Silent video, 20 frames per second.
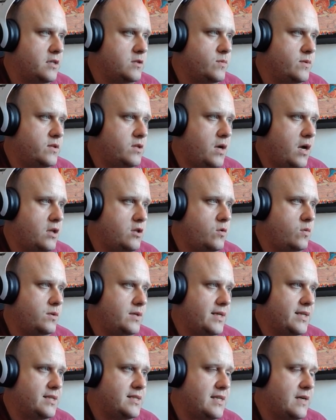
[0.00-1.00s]
because do, I do want to
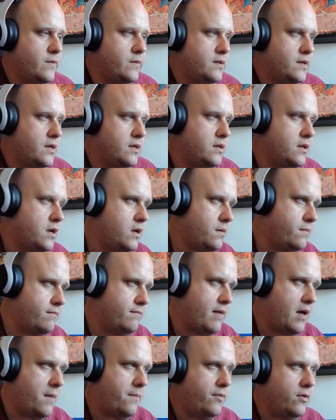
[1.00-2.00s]
get the tower done. Oh,
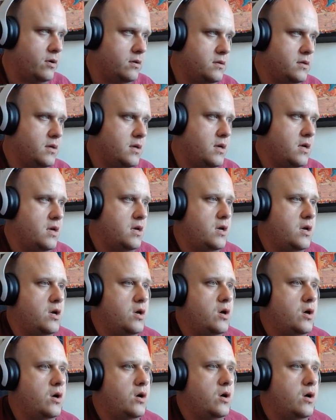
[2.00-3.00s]
Metapod.
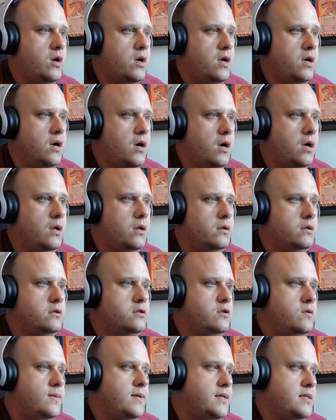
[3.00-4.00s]
All
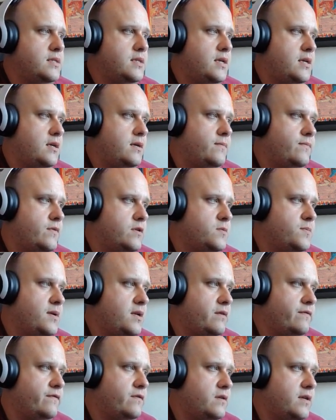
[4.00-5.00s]
too easy. Now speed
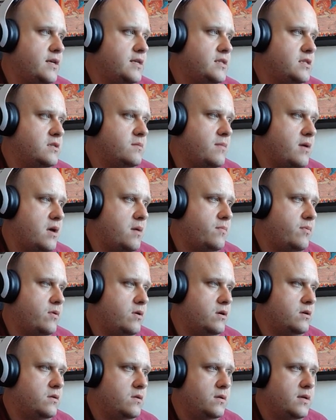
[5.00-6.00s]
up through this. It's a
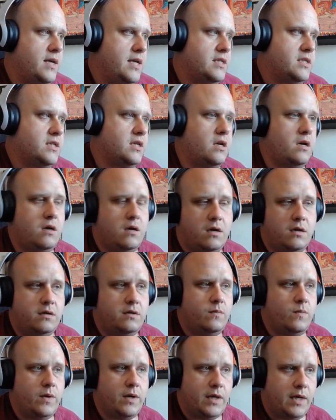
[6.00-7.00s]
Metapod. It's going to
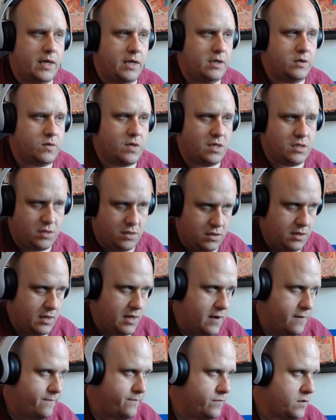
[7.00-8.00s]
harden. We're going to hit it twice. It's going to
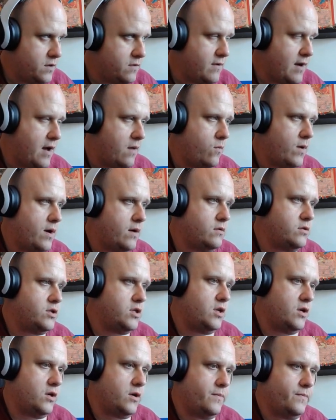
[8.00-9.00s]
die. Right, what else do
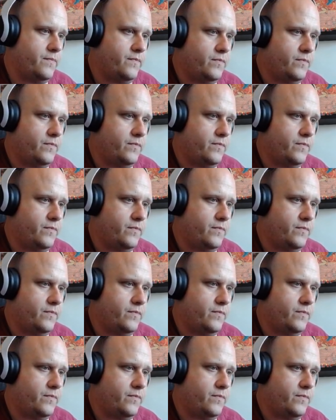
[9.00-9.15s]
you got?